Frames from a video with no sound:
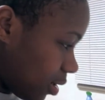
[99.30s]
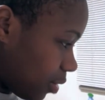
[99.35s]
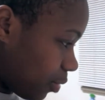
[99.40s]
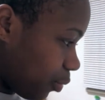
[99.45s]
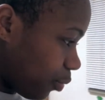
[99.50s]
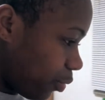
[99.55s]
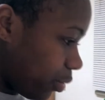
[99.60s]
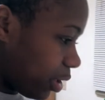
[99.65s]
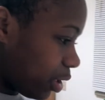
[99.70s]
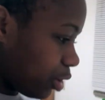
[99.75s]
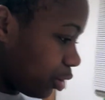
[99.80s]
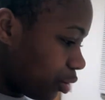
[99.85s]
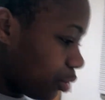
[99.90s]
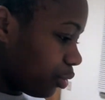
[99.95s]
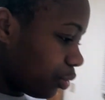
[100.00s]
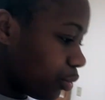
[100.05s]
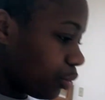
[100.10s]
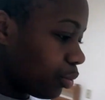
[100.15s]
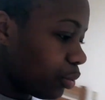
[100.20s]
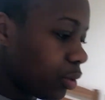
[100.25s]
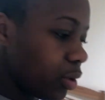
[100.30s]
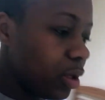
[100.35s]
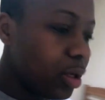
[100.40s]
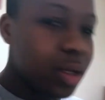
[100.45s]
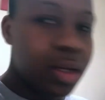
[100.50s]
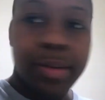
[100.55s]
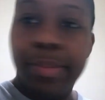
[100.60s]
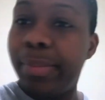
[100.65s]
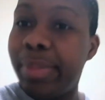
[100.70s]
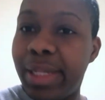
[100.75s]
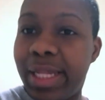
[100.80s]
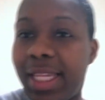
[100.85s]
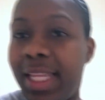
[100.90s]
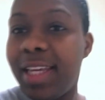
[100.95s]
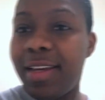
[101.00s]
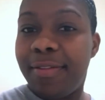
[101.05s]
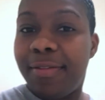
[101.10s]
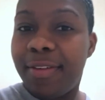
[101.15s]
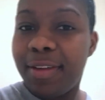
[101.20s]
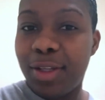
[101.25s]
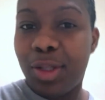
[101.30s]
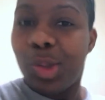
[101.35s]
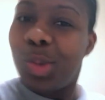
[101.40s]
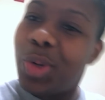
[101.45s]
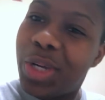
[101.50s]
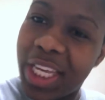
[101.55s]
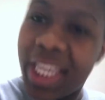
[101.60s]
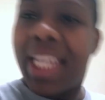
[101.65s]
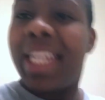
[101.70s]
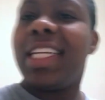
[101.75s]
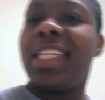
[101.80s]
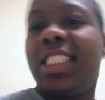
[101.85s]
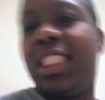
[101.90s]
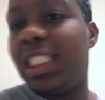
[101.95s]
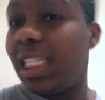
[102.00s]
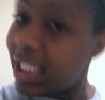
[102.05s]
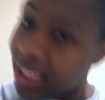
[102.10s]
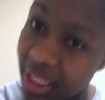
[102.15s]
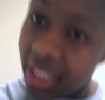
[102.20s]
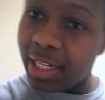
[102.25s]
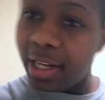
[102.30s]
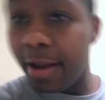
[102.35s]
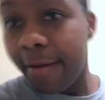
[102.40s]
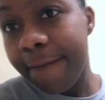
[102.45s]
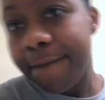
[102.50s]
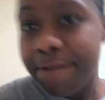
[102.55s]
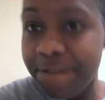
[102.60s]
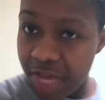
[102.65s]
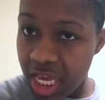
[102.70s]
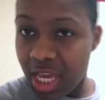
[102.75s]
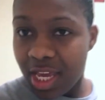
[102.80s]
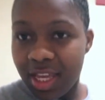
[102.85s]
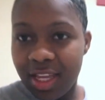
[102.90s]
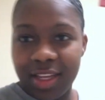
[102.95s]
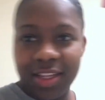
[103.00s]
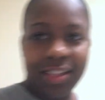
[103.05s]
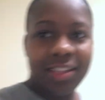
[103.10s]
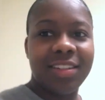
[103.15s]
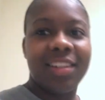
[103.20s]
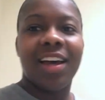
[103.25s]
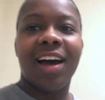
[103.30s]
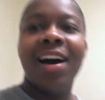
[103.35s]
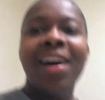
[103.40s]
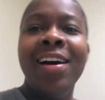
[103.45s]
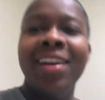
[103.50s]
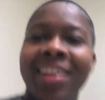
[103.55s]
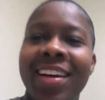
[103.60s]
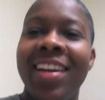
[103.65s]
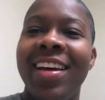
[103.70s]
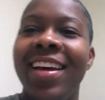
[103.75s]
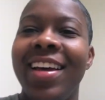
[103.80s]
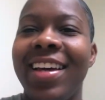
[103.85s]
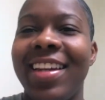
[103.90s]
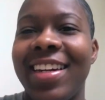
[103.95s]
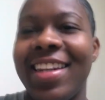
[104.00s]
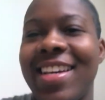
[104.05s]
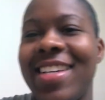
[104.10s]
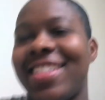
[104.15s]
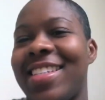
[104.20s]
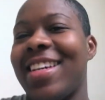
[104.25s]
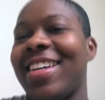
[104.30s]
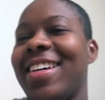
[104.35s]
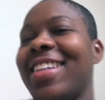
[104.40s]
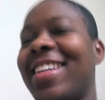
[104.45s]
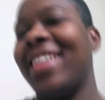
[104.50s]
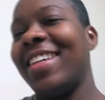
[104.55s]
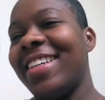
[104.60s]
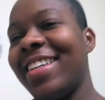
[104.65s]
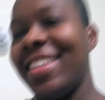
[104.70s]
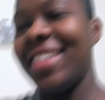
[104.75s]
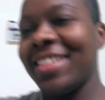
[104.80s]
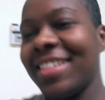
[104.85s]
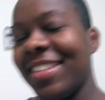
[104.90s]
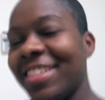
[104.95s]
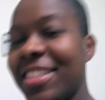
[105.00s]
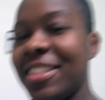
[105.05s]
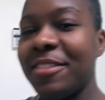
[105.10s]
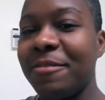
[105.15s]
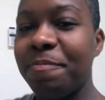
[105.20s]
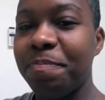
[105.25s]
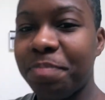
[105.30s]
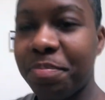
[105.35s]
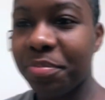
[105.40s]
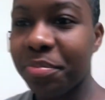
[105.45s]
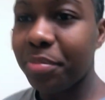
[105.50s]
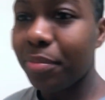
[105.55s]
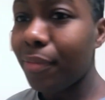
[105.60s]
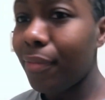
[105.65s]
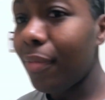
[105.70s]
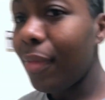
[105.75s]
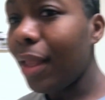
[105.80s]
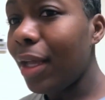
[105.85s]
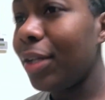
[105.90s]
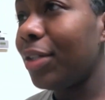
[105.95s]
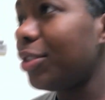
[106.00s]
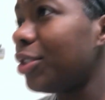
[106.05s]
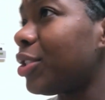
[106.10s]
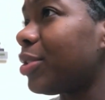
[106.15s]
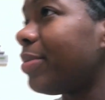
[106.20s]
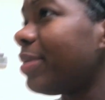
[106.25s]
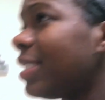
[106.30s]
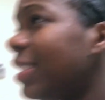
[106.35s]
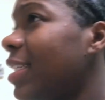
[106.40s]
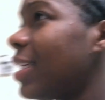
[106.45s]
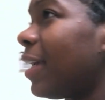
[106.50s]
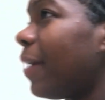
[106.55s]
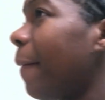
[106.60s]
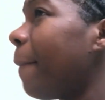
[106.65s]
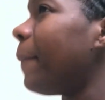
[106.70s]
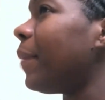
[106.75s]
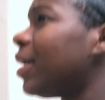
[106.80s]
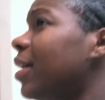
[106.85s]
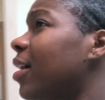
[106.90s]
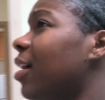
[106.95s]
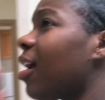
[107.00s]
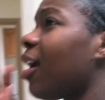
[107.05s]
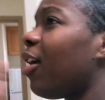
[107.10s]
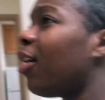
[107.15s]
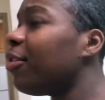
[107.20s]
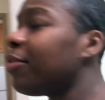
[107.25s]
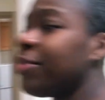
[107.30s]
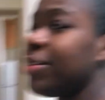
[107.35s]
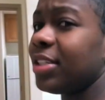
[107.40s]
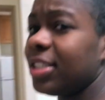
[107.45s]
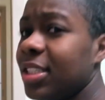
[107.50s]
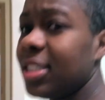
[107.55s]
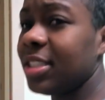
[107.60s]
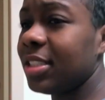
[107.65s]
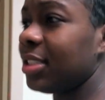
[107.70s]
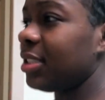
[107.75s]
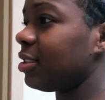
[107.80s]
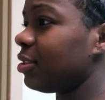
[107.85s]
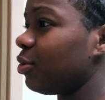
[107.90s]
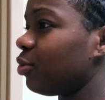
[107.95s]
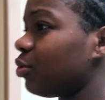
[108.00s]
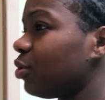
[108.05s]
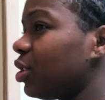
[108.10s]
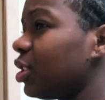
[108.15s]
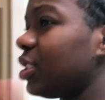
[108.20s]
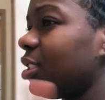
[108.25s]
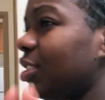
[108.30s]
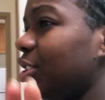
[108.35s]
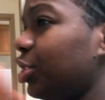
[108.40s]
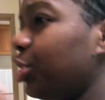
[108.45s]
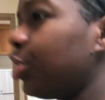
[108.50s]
when you believe it, you can achieve it. No, that's how they used to be saying. But off of this just